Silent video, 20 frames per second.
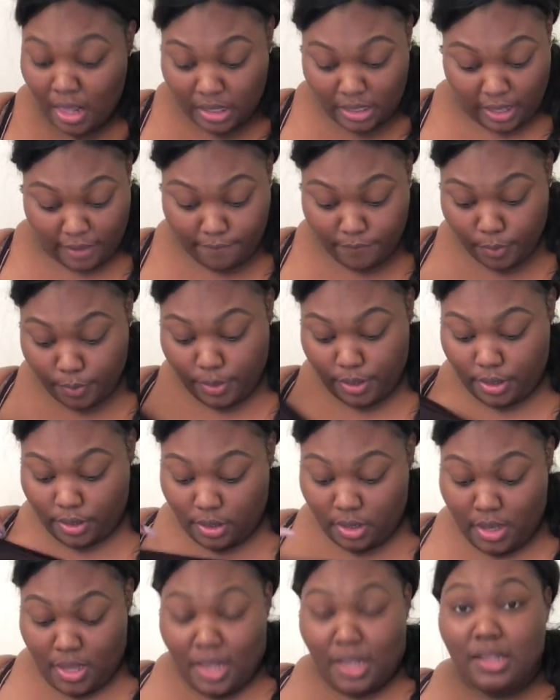Like, for
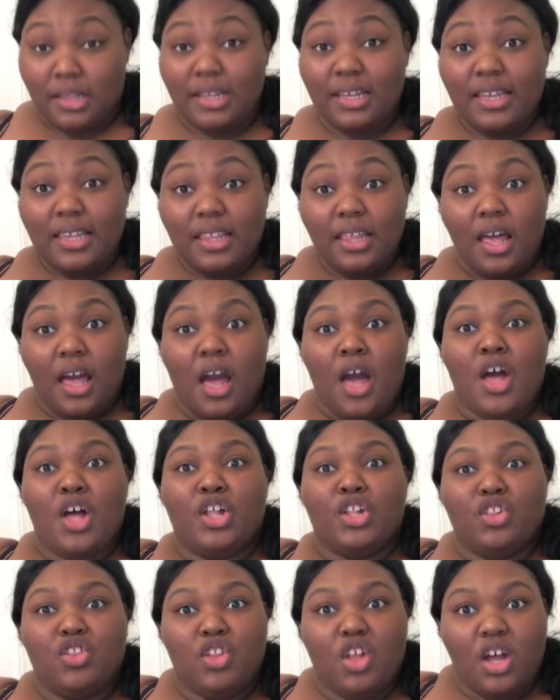real.
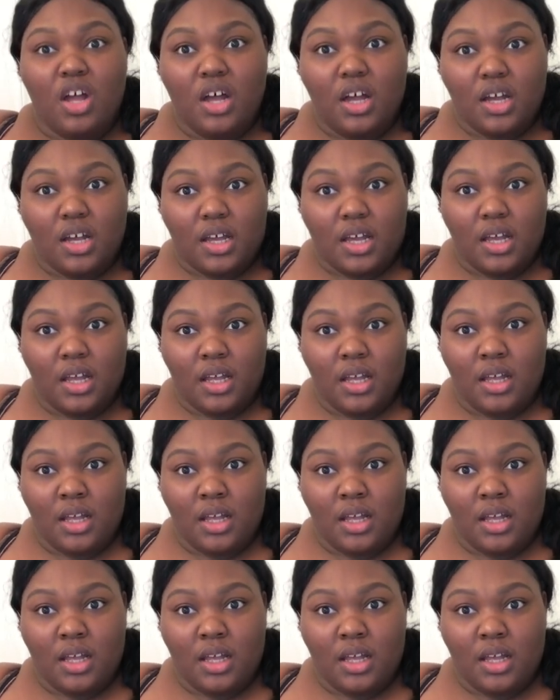Look.